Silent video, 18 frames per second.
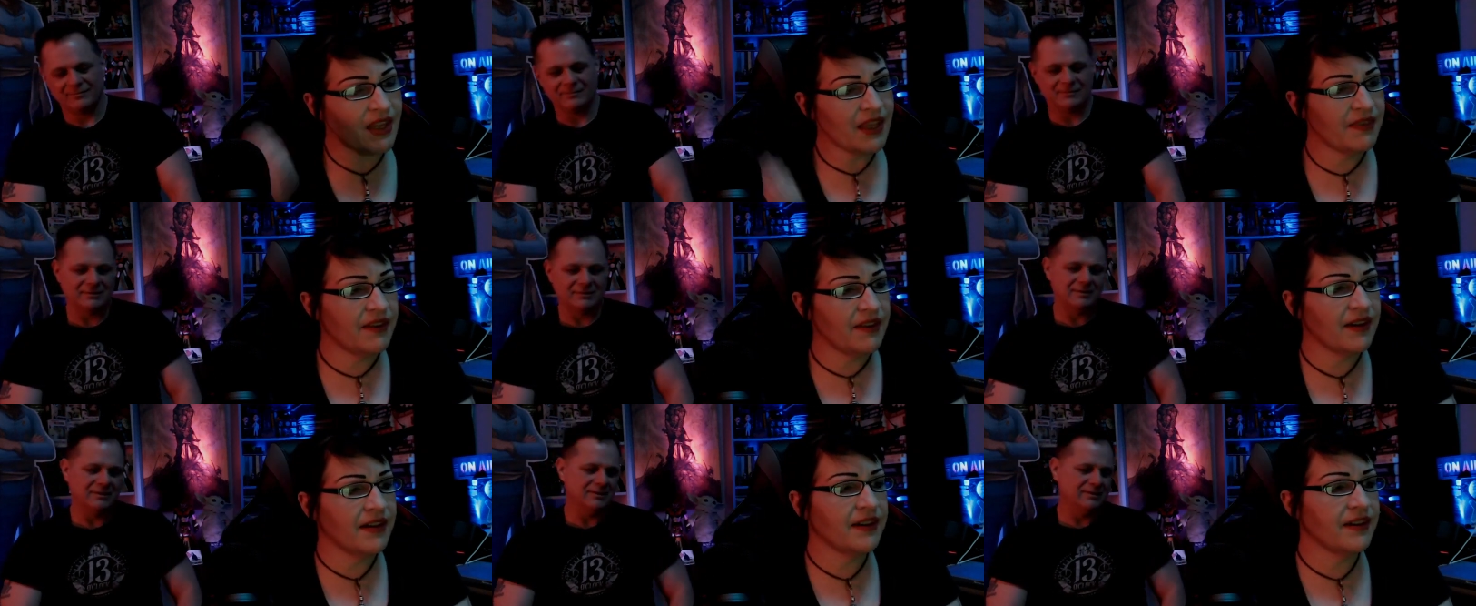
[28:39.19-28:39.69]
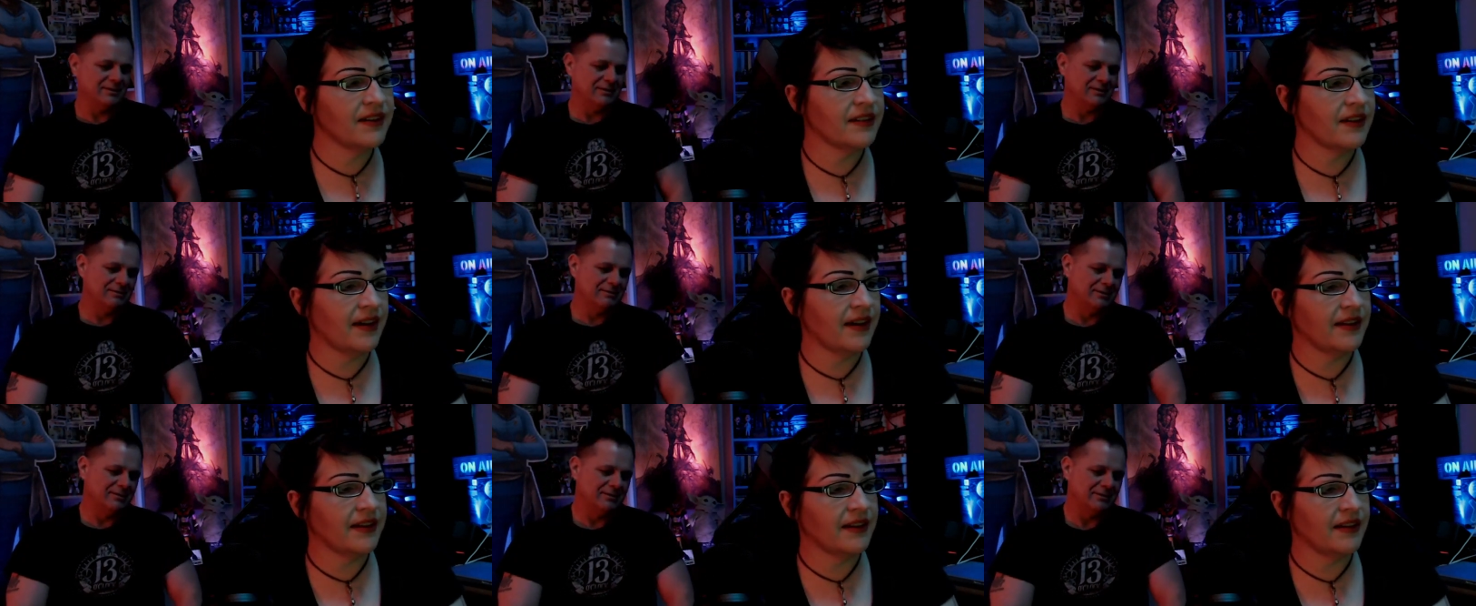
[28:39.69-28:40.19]
Speaker 1: the
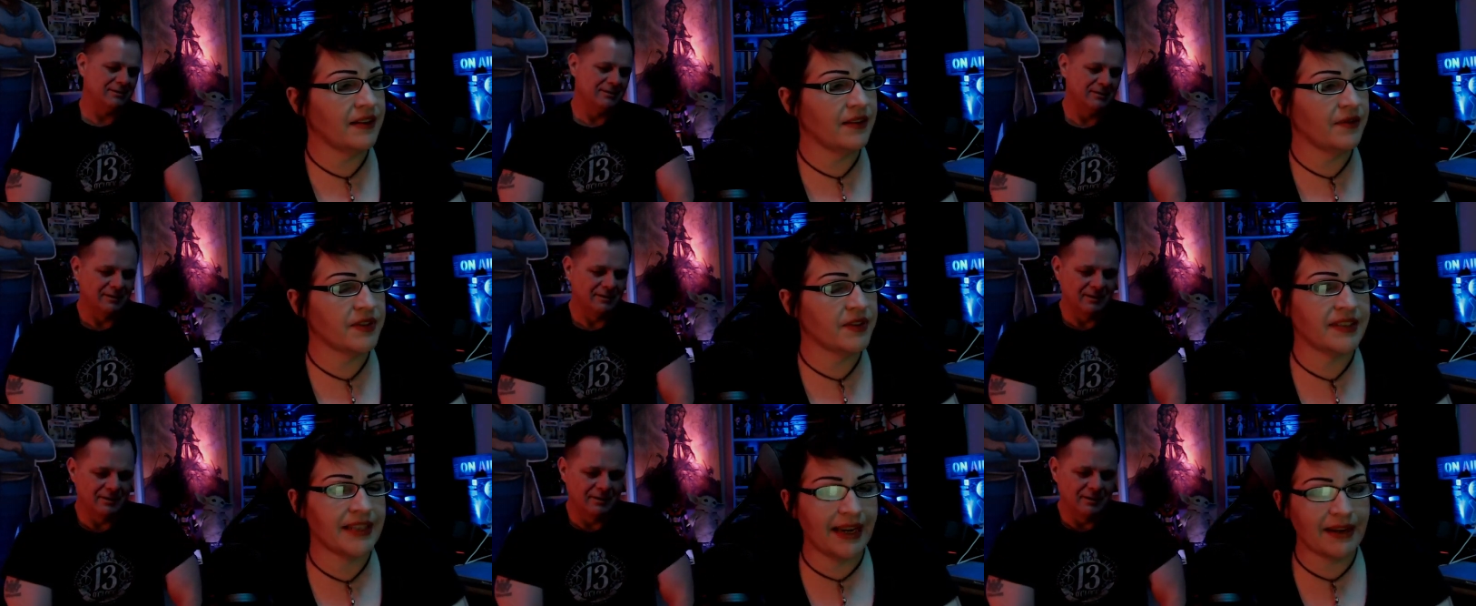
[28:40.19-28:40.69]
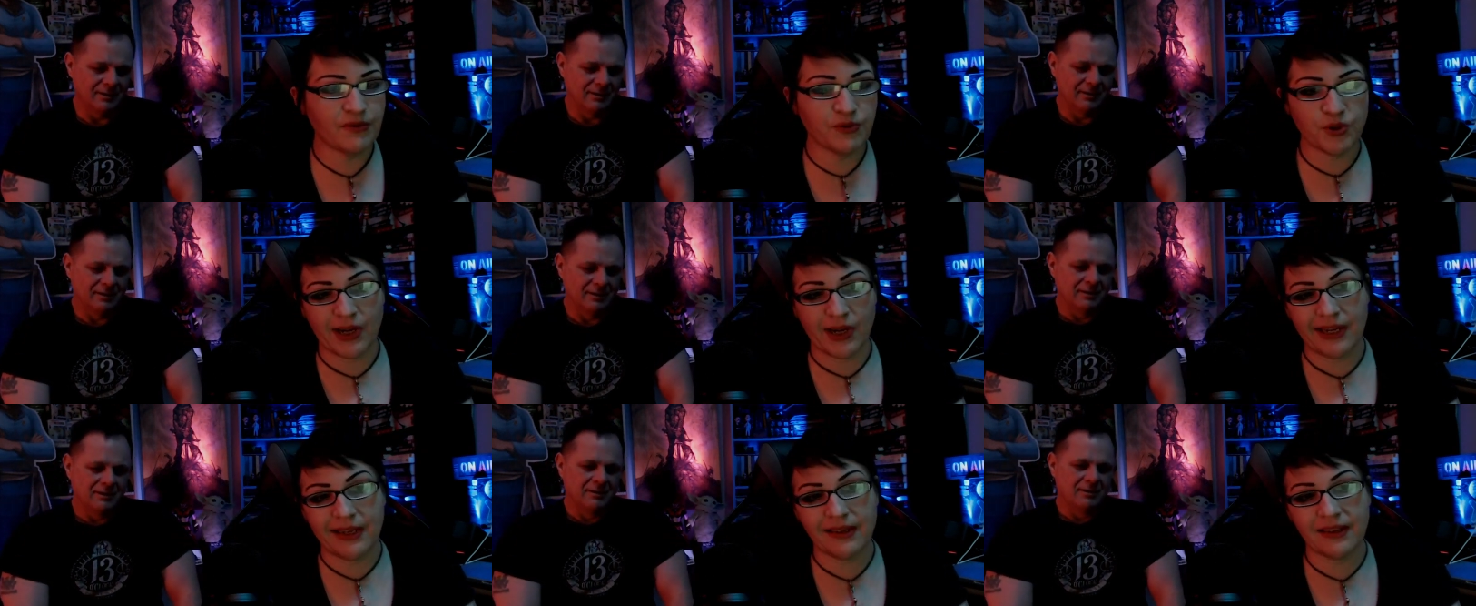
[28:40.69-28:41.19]
uh the
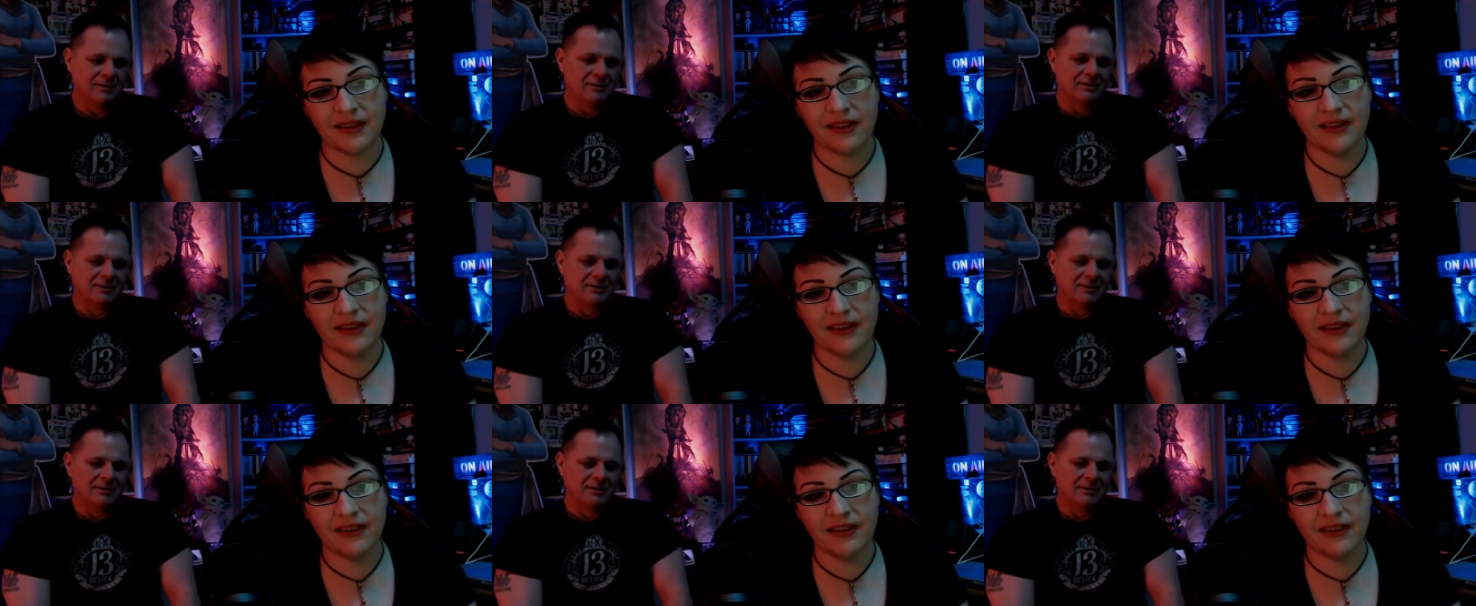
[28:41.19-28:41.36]
soundtrack